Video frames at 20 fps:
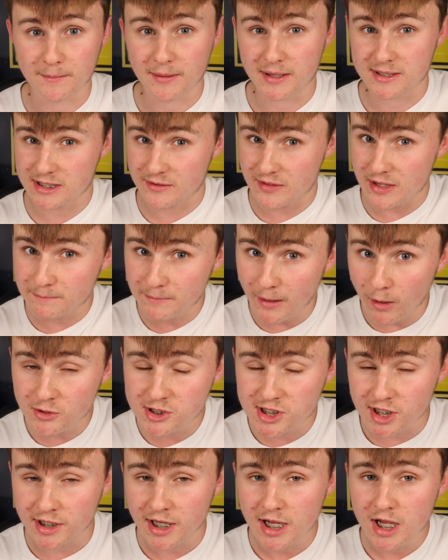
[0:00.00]
because I think
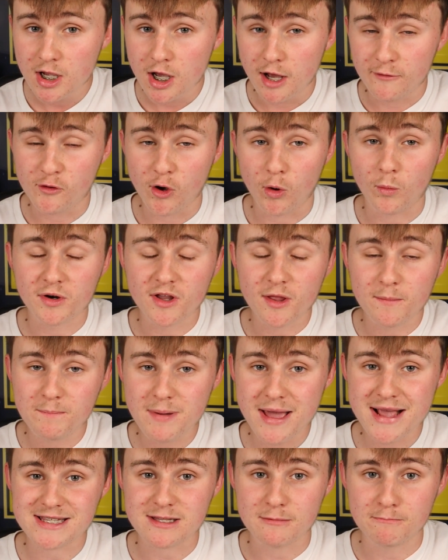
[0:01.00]
Bolton have got one of the
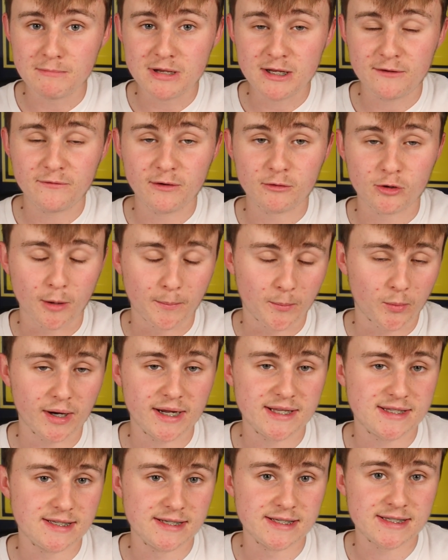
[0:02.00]
best midfield
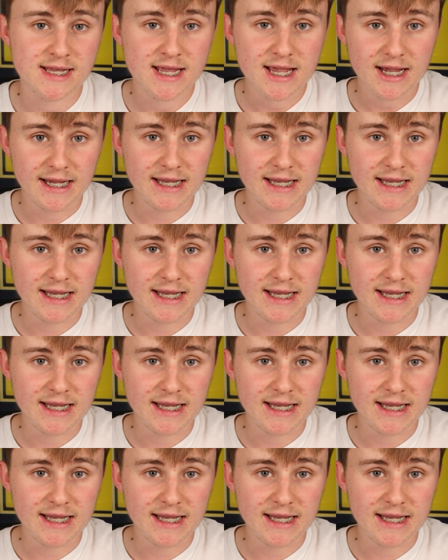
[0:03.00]
operators